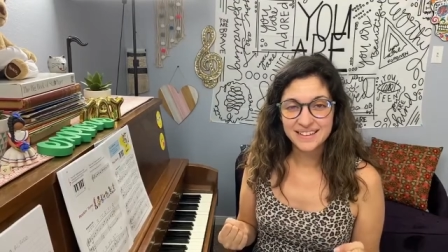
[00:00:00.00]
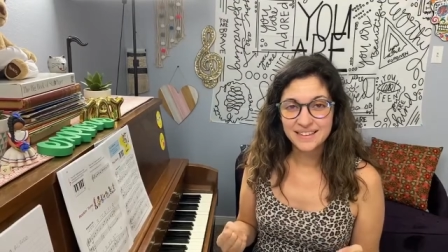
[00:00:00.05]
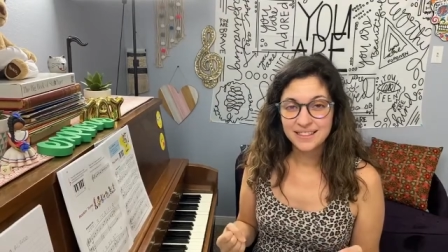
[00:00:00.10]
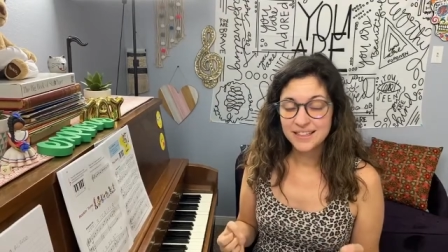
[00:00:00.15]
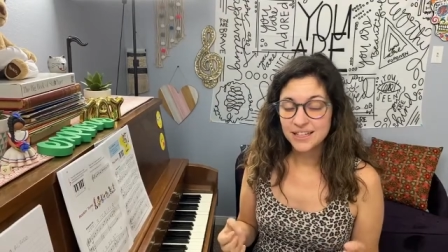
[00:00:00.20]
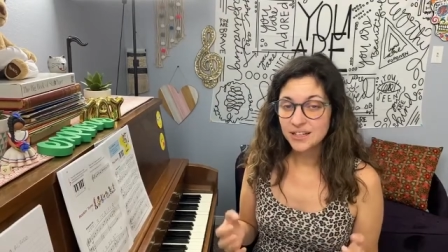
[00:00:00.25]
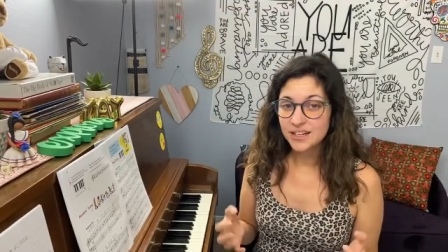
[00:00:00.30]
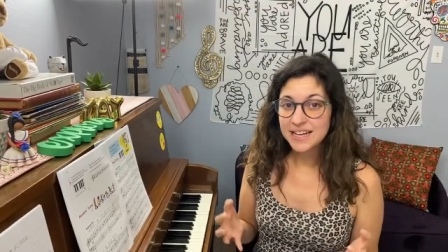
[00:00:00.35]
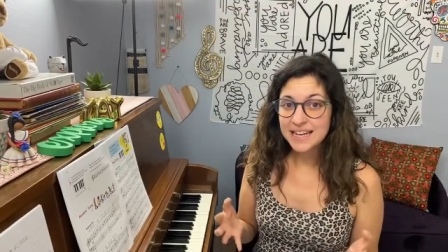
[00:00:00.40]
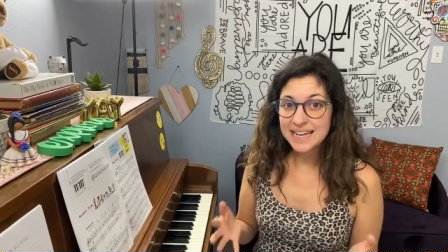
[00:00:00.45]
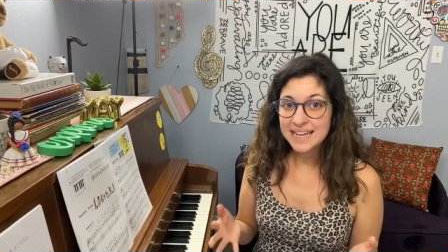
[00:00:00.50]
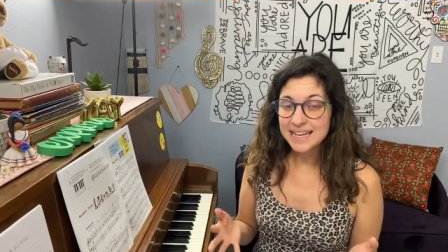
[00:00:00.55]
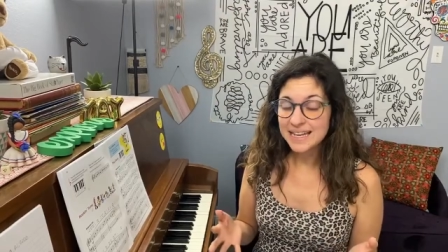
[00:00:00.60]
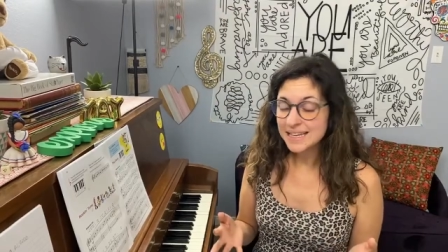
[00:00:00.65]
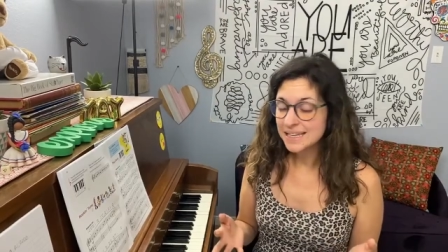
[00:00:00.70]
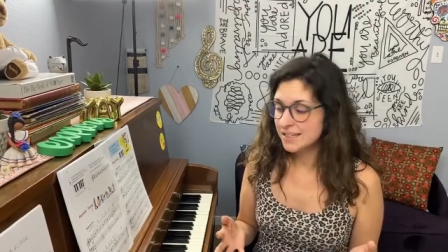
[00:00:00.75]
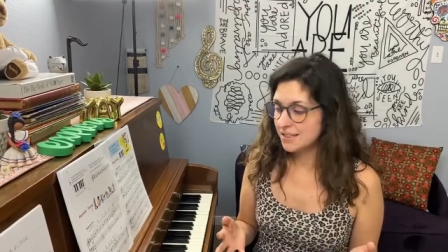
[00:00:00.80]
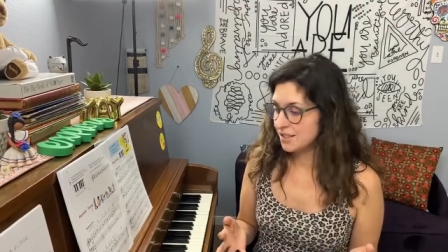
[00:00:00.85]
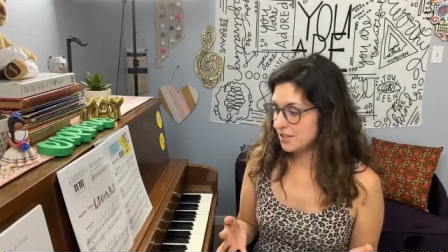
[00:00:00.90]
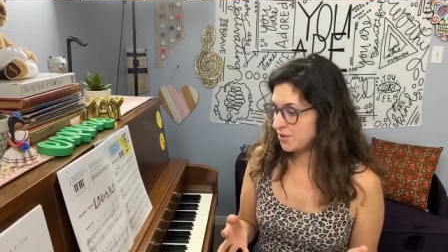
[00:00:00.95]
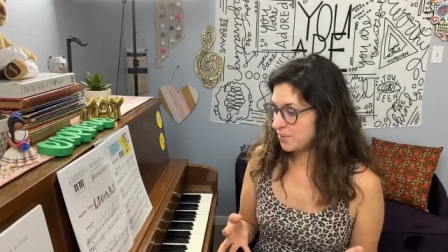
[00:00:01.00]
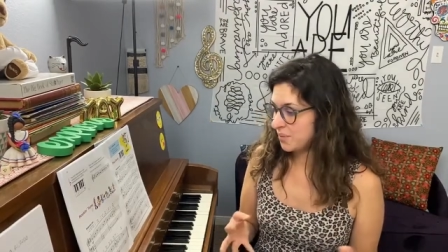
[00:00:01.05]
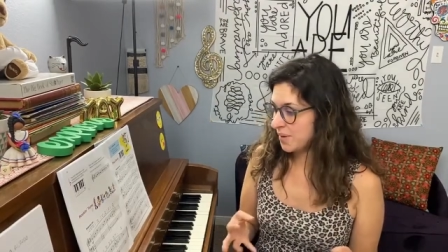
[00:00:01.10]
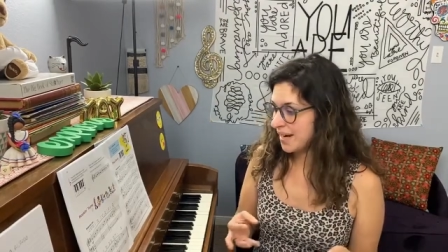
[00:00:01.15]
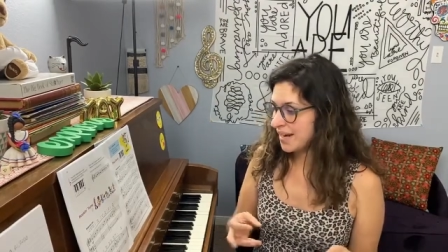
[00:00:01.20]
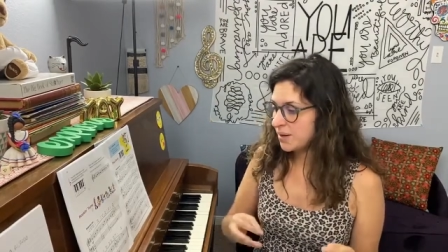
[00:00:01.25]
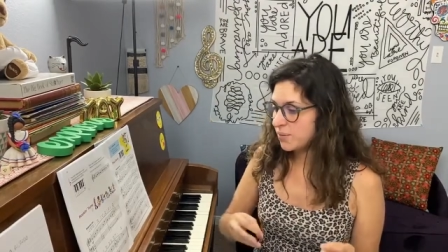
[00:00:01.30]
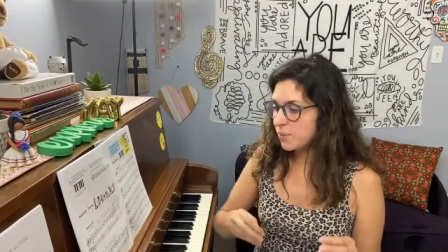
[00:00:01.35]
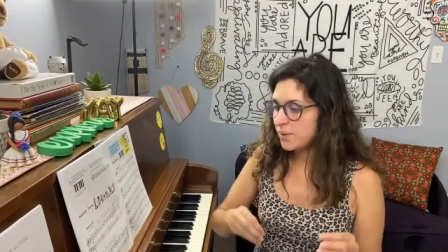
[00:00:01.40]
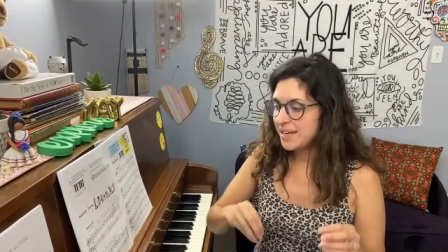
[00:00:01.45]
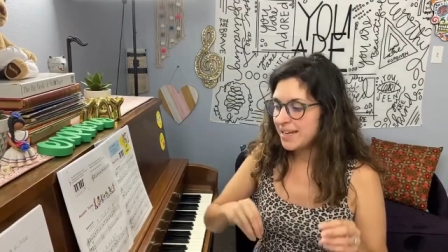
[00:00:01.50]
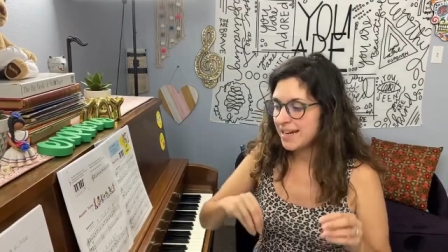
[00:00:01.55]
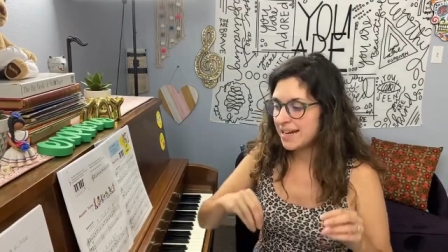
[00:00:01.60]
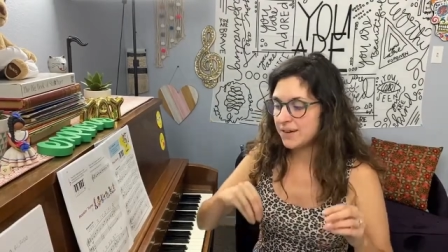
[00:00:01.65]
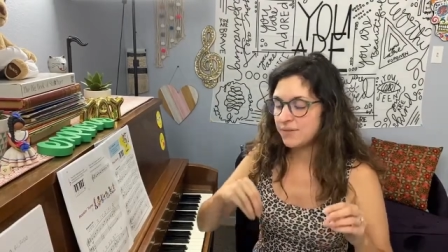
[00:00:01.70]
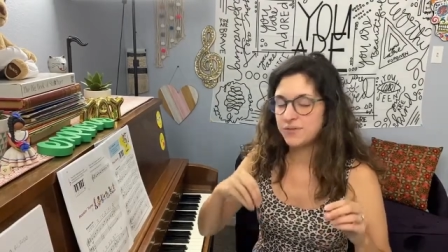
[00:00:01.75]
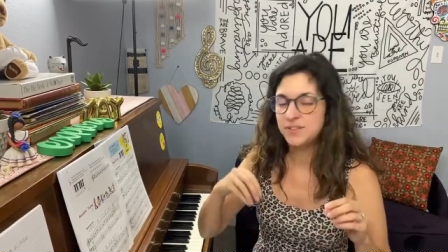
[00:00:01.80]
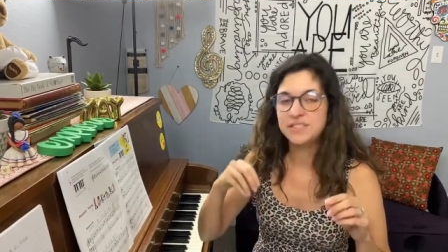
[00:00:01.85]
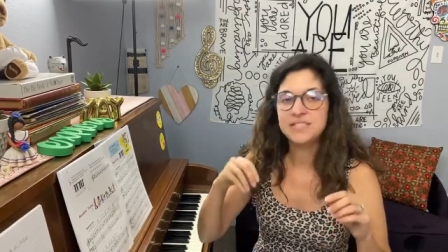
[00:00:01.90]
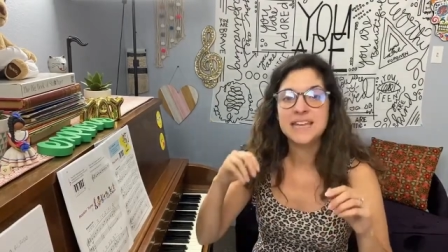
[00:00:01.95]
There is, right? We
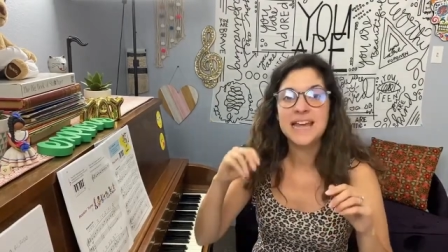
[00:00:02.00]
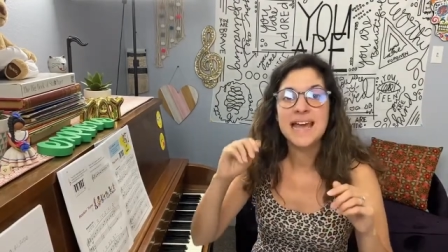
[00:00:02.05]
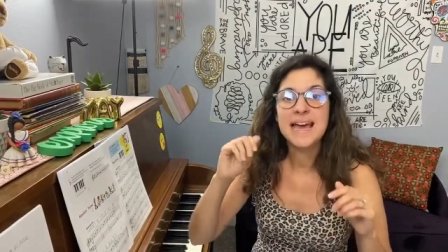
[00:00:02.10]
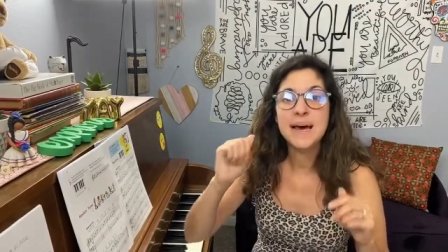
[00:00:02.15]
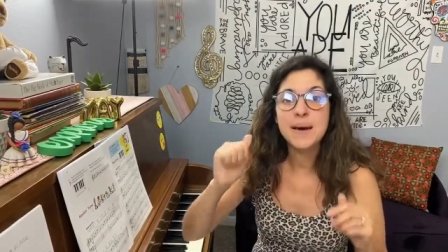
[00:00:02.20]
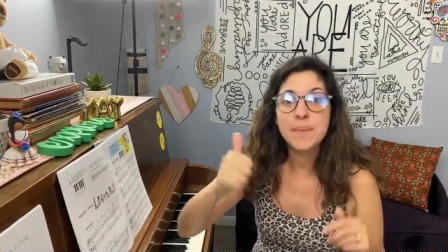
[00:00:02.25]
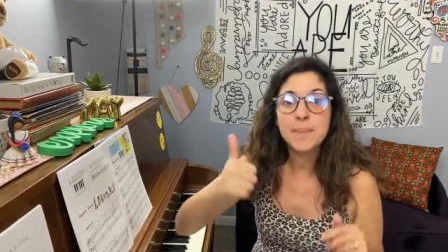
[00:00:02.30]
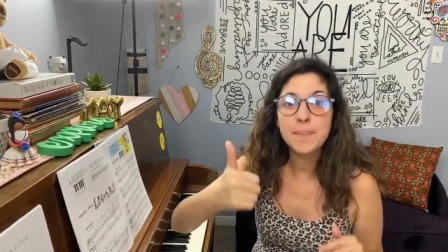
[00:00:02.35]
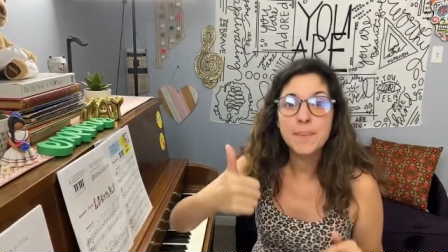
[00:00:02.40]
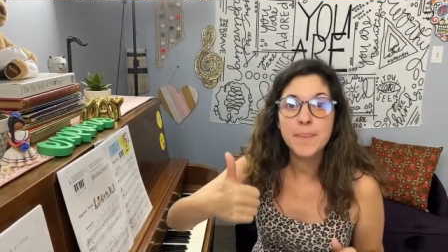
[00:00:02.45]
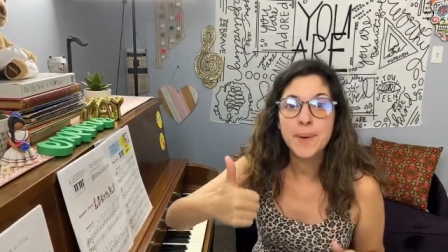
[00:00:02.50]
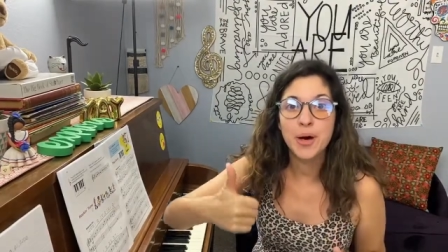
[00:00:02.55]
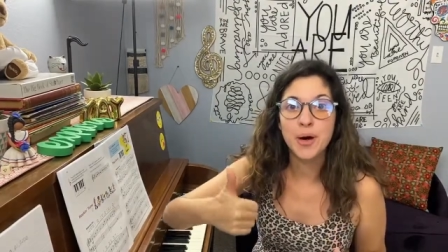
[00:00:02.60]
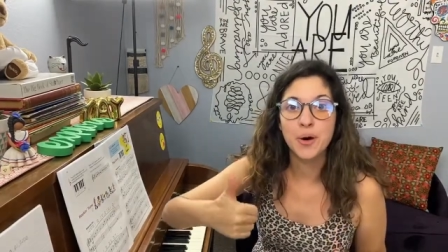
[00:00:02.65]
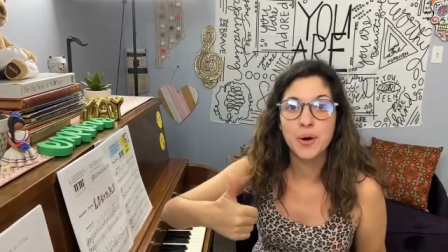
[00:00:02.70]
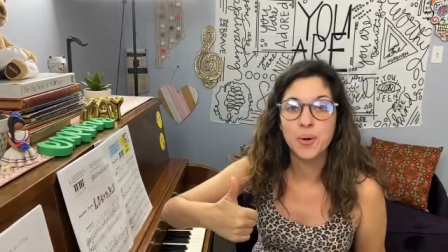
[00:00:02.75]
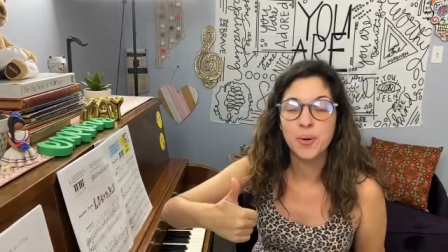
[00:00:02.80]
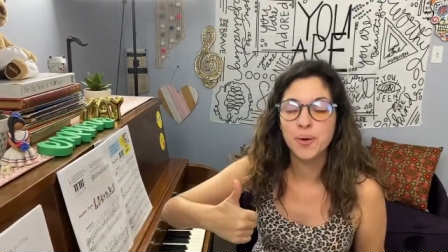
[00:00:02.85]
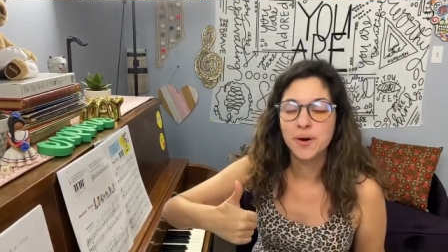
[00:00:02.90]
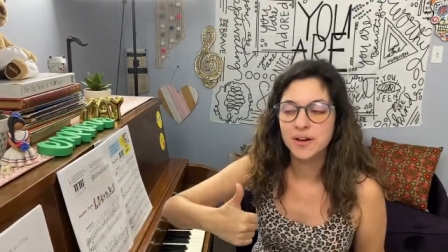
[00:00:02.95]
have tempo.